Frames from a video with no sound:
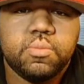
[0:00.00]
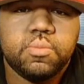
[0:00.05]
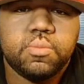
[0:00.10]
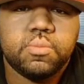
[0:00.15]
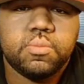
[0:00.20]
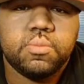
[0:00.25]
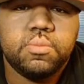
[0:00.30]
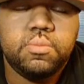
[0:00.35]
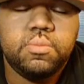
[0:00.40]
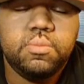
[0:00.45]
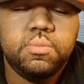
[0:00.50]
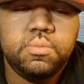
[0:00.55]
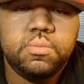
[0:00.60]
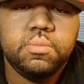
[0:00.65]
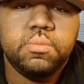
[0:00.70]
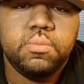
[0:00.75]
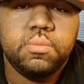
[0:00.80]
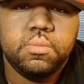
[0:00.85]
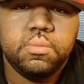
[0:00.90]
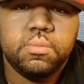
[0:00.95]

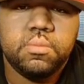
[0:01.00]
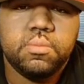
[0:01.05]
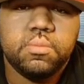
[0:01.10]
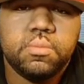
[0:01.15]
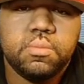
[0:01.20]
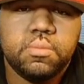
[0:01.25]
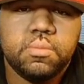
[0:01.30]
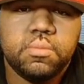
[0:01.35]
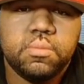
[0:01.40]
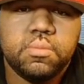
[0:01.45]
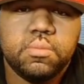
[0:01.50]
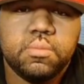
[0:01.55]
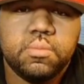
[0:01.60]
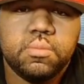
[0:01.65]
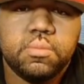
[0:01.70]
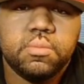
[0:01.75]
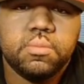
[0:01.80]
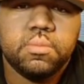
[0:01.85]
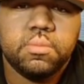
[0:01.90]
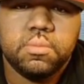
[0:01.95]

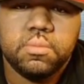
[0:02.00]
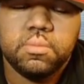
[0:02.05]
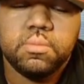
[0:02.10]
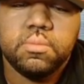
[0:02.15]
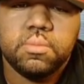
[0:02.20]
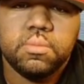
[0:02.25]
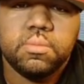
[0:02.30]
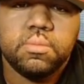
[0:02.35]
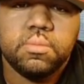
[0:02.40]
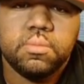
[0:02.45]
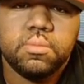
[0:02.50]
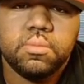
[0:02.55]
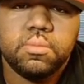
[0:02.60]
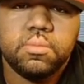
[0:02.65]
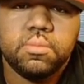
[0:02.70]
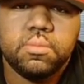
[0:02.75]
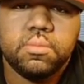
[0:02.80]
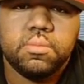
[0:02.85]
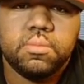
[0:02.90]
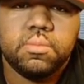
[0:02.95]

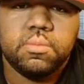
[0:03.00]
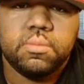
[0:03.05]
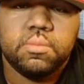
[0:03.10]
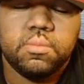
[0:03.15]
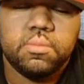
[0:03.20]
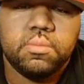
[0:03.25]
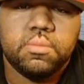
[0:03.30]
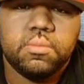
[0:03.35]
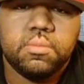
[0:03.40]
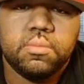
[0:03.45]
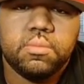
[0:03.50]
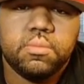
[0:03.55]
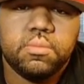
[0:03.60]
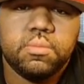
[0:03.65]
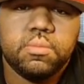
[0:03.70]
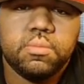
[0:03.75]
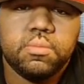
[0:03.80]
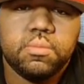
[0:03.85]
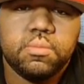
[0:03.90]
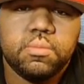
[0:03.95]

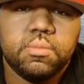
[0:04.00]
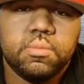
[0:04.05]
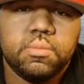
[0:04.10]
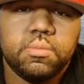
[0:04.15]
(silent)